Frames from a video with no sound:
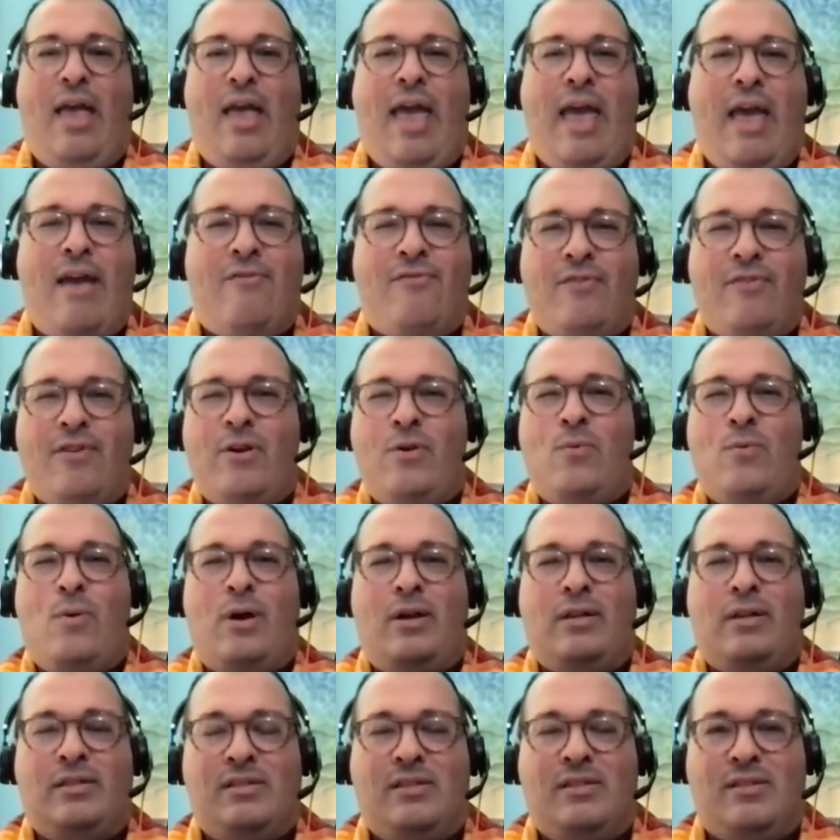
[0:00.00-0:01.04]

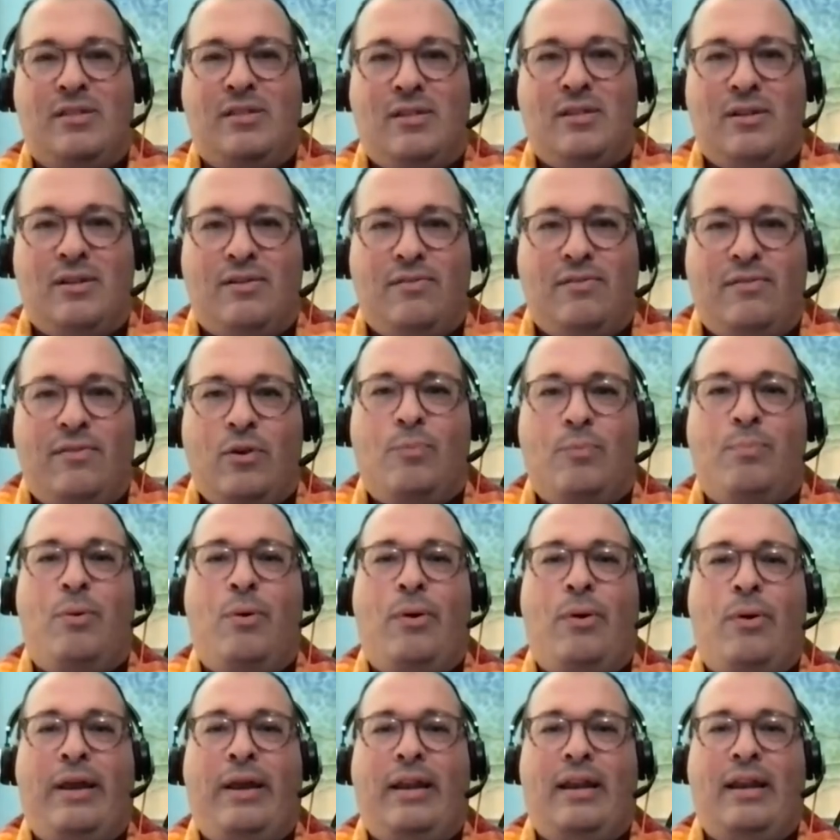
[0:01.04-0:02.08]
Everyone's
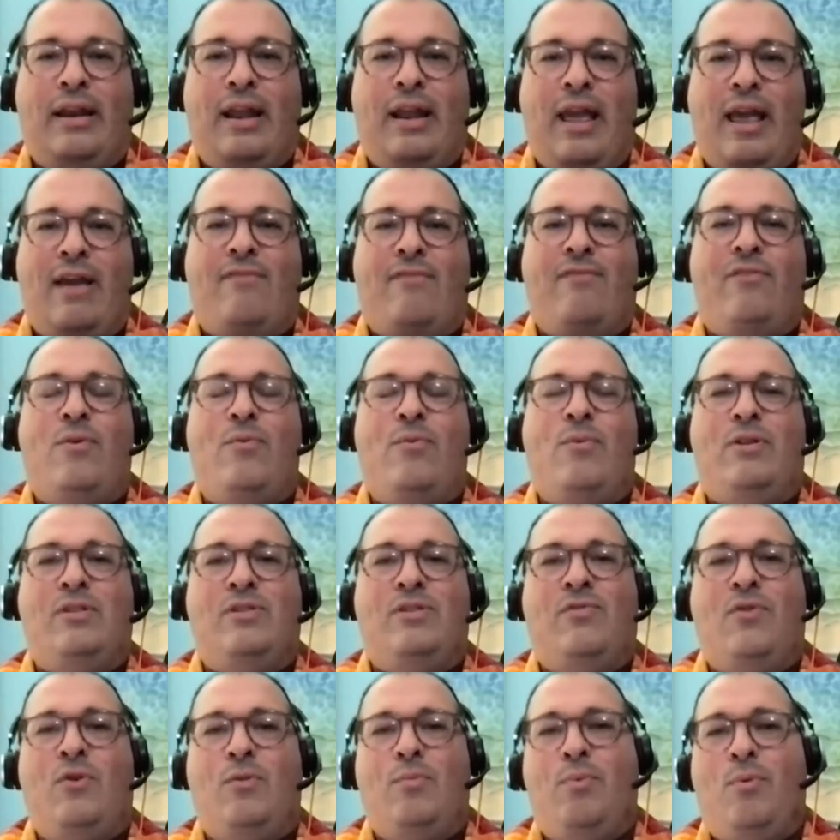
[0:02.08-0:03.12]
viewpoint, everyone's
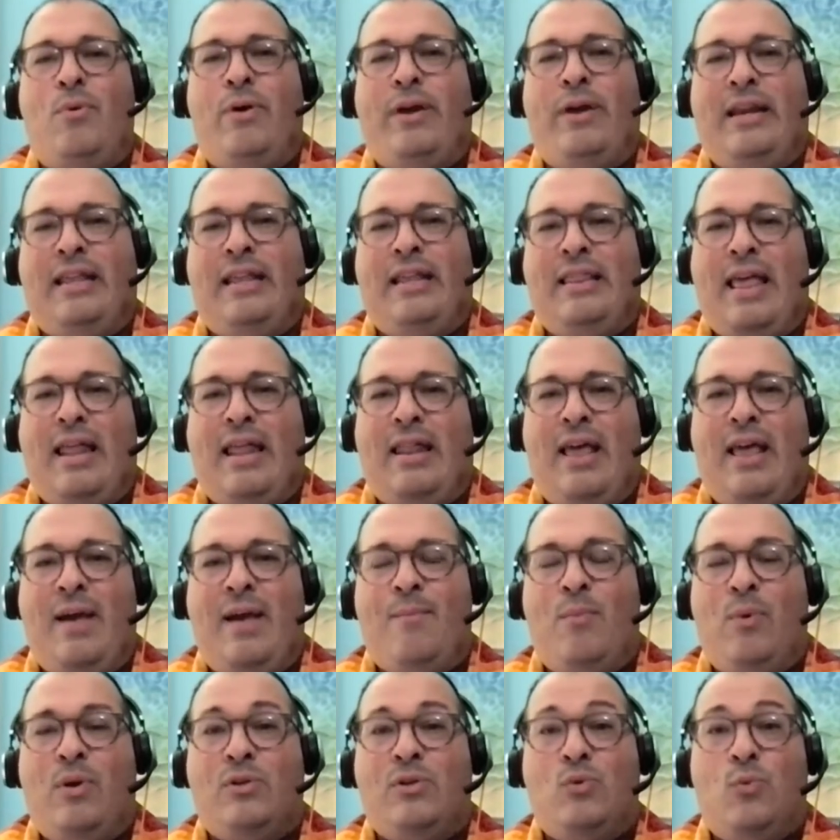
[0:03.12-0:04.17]
viewpoint in that
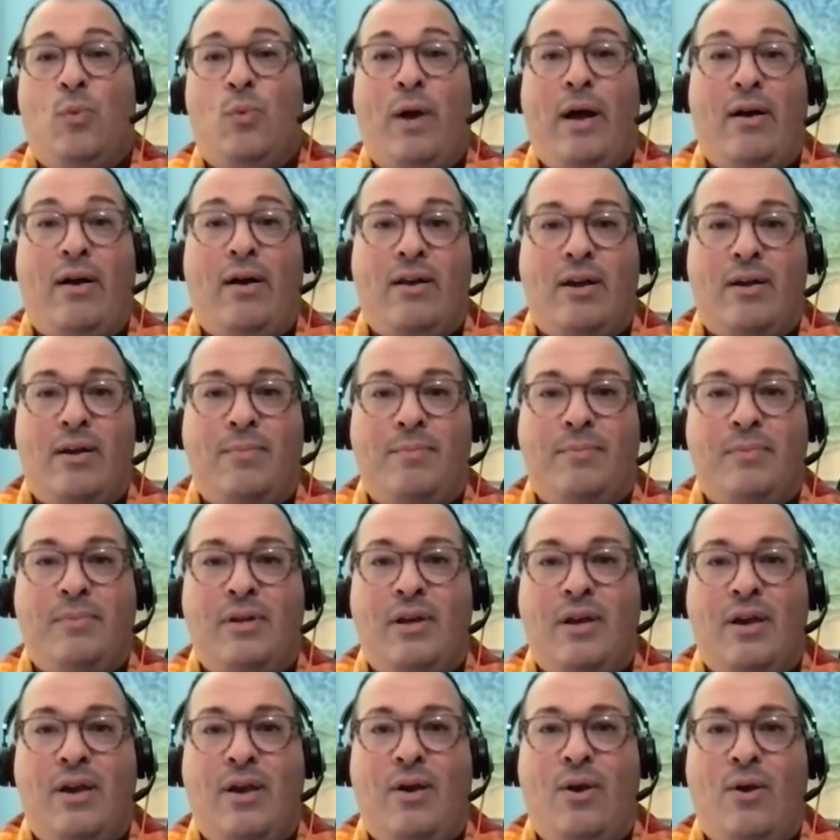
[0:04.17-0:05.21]
lab was welcomed,
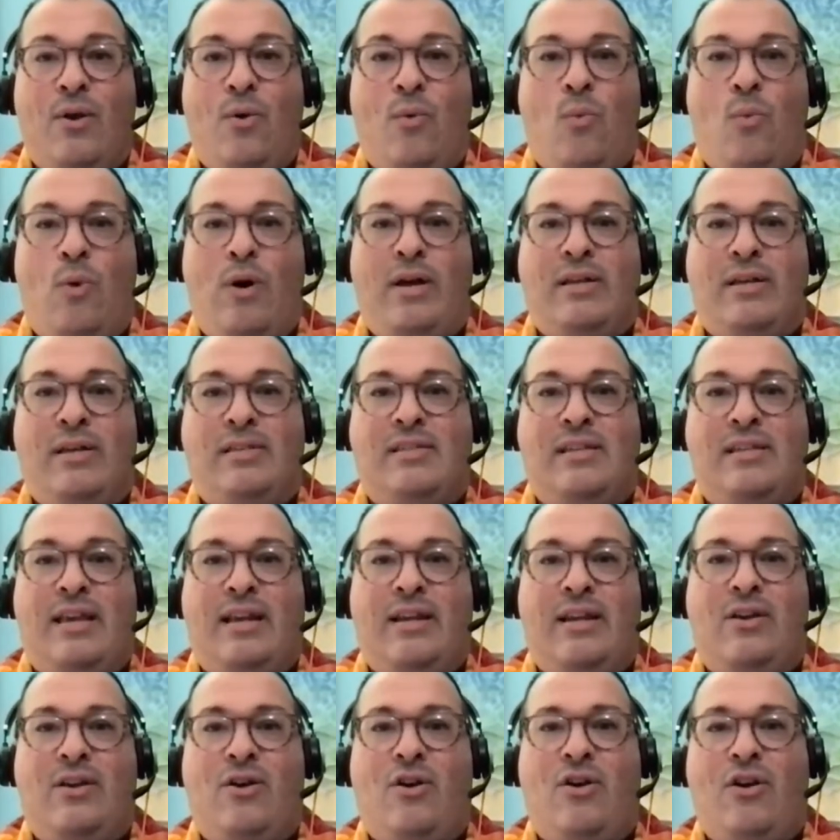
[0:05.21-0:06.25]
was
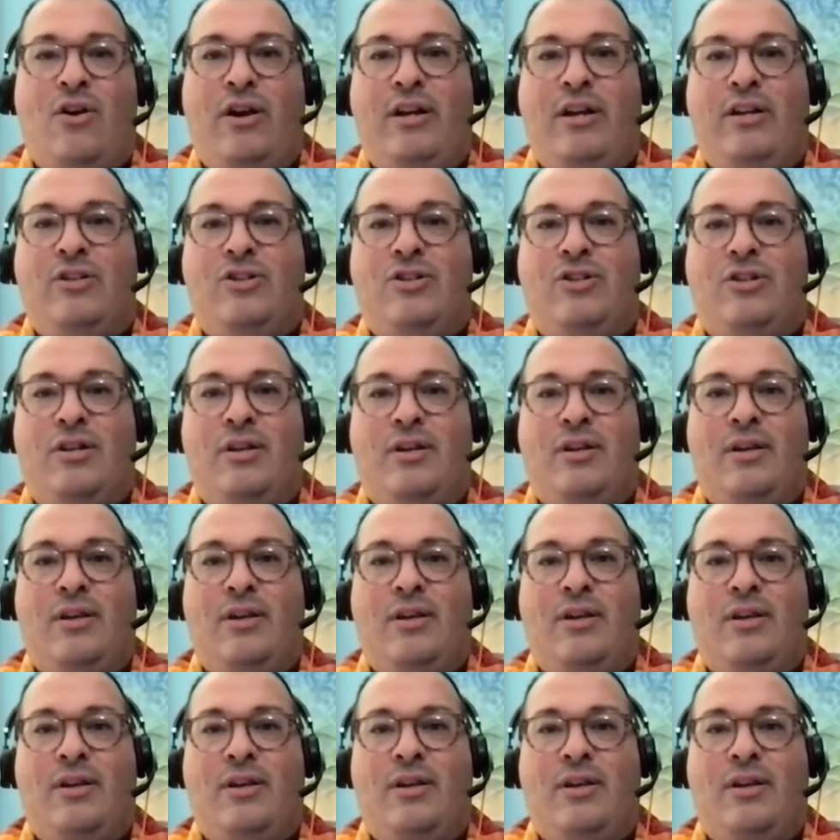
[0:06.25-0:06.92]
encouraged,